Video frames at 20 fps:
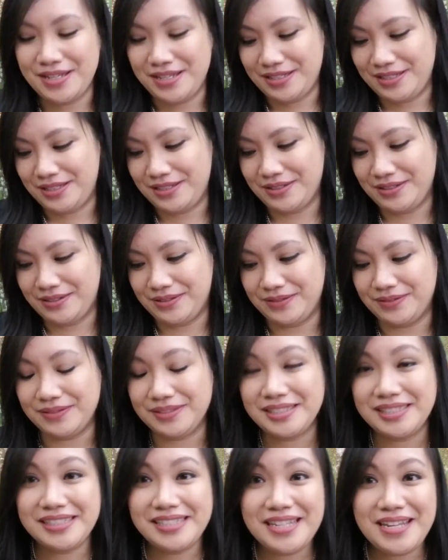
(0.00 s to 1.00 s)
so
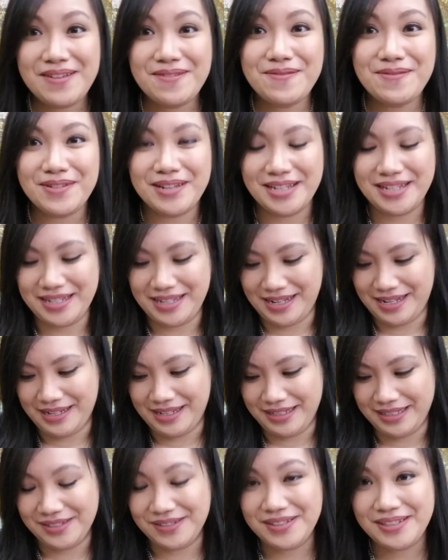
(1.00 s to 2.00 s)
we'll see what
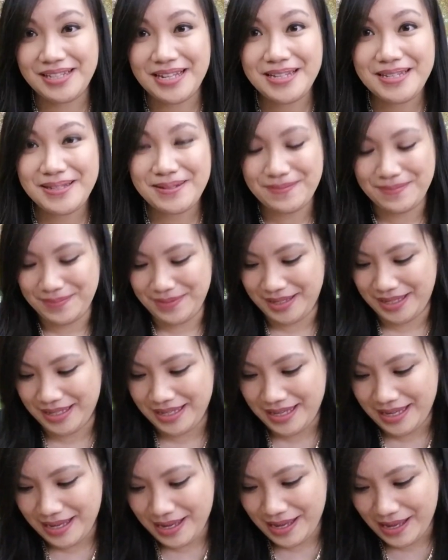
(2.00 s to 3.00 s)
you sent to me.